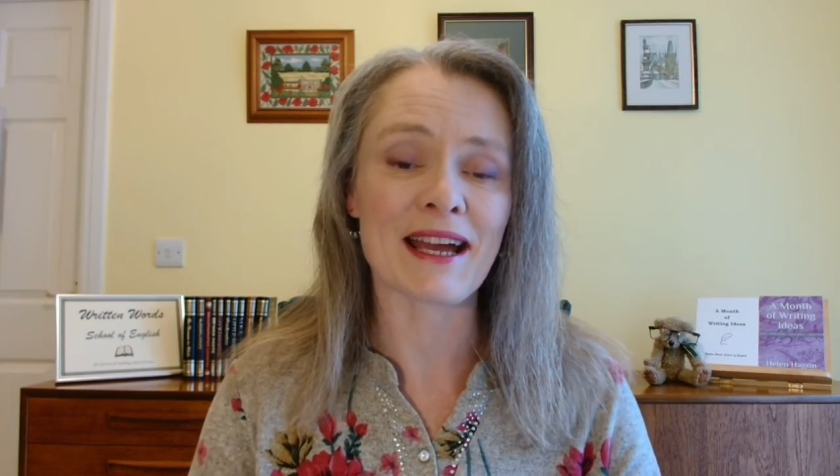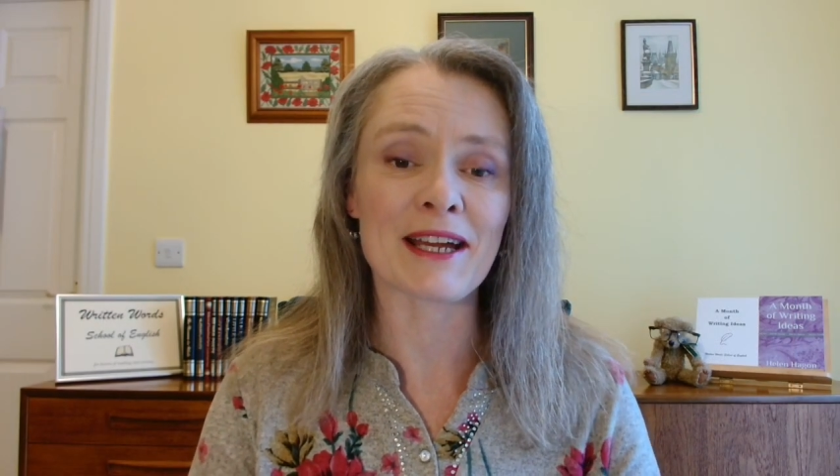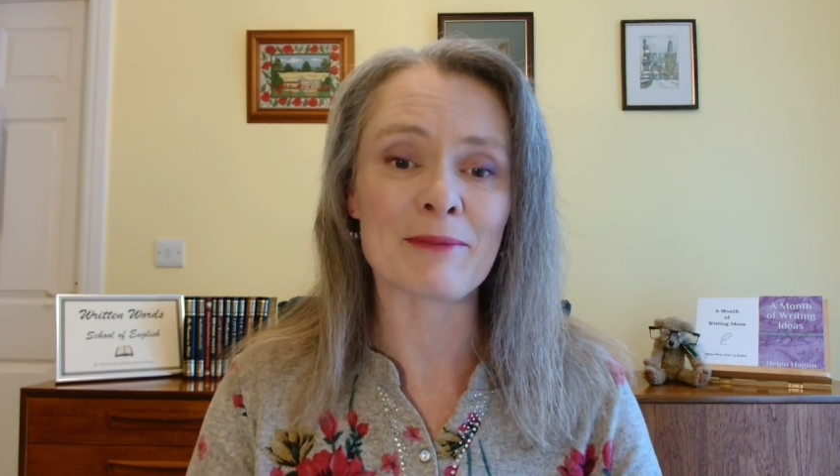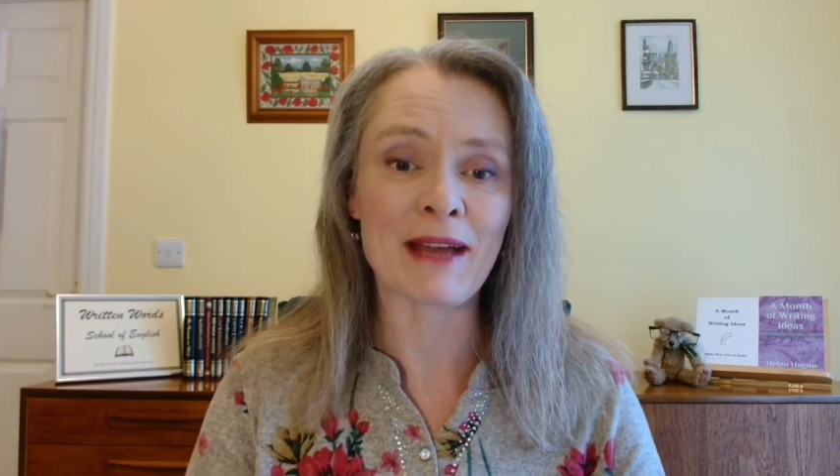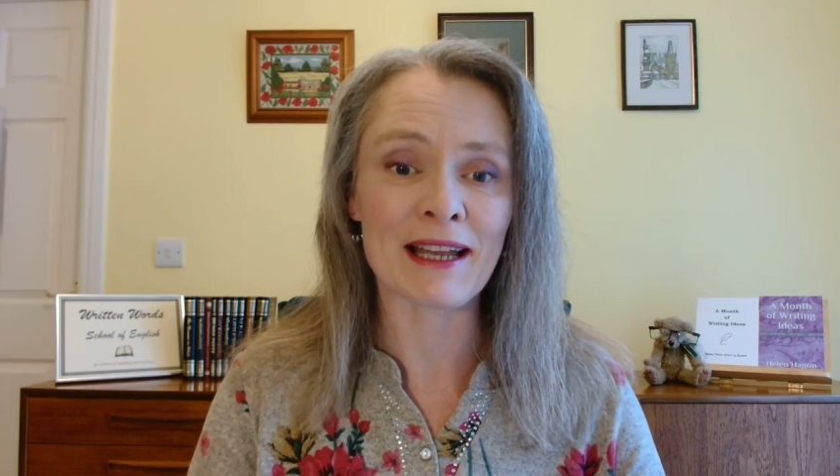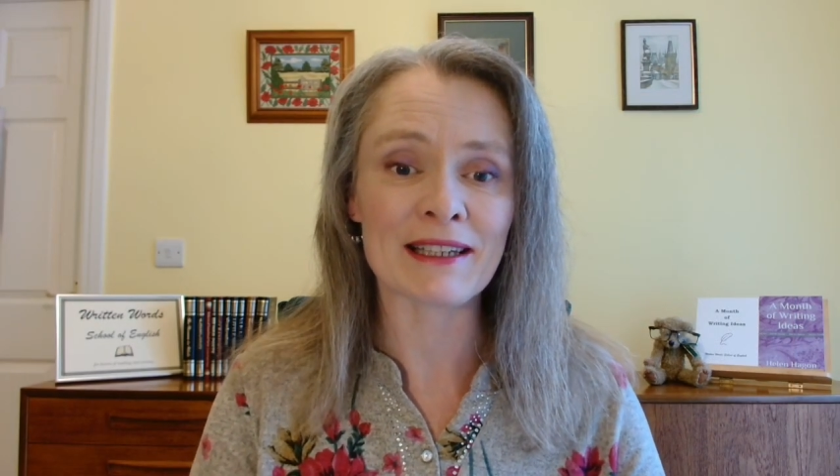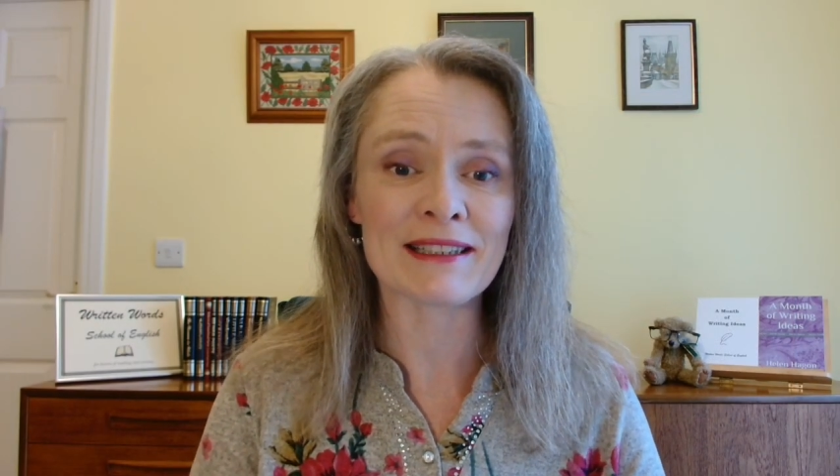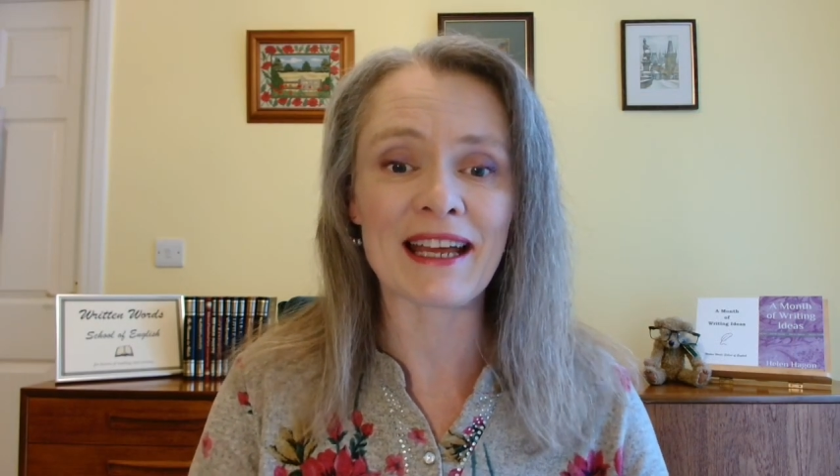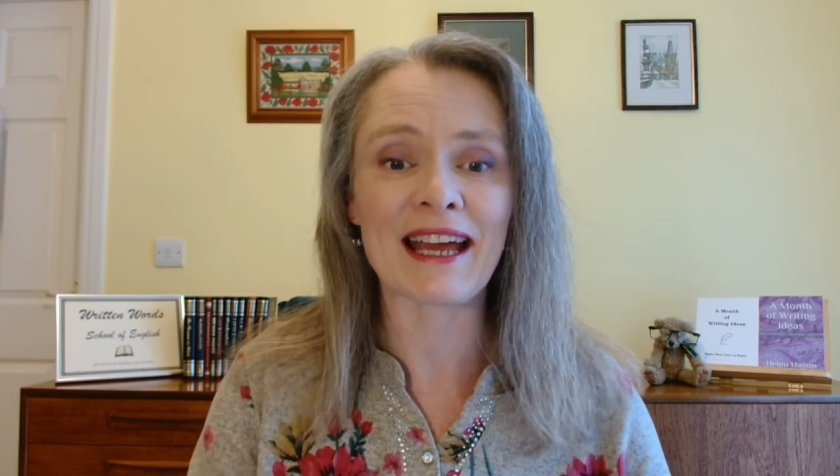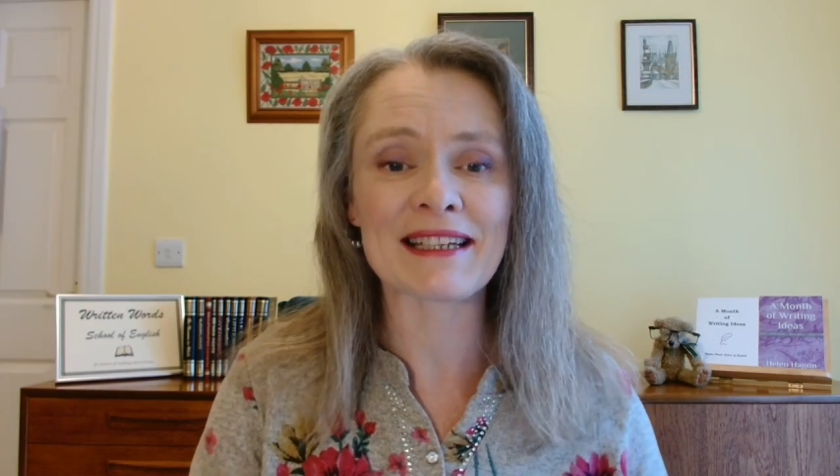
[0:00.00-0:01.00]
I'm
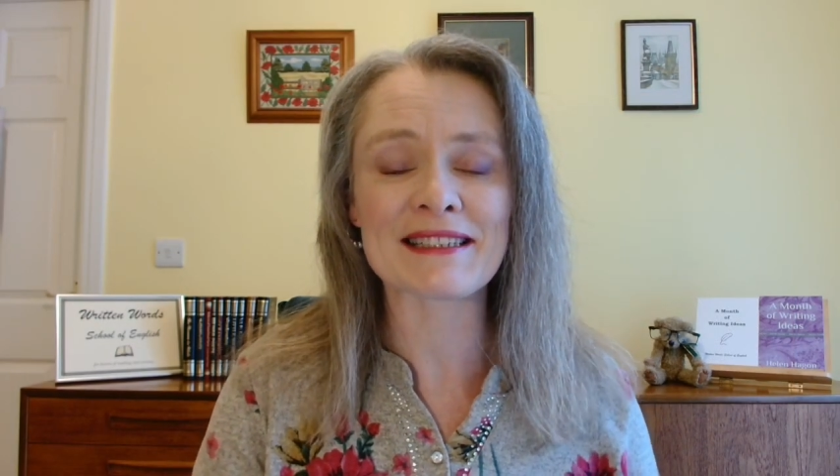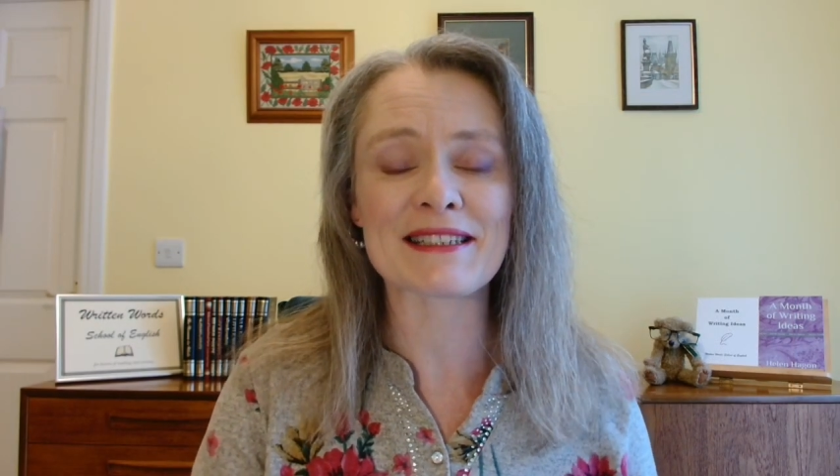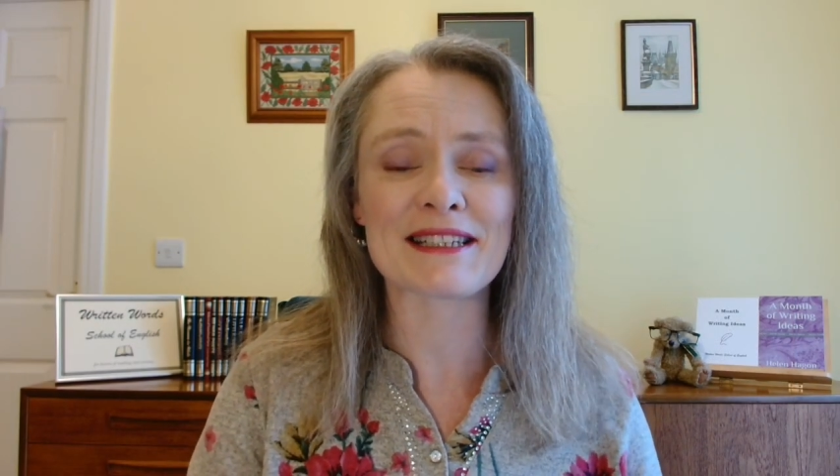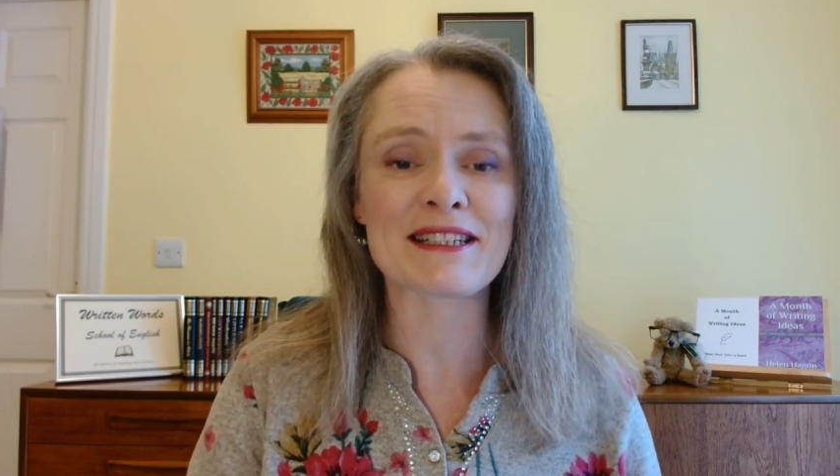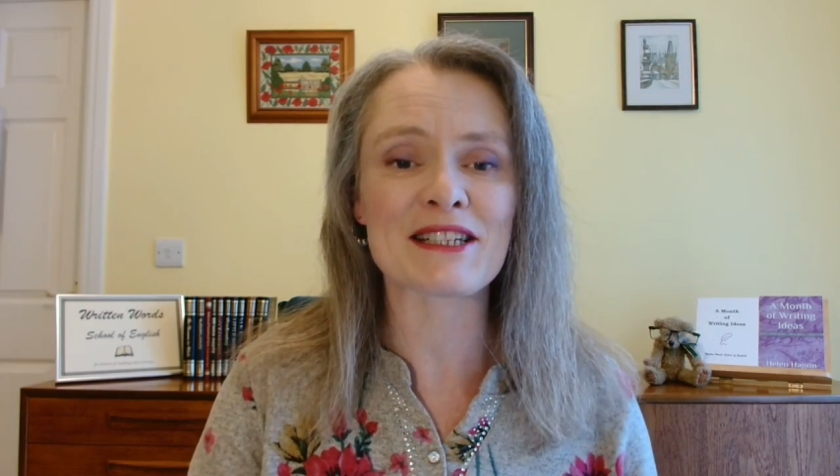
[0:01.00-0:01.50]
Helen and this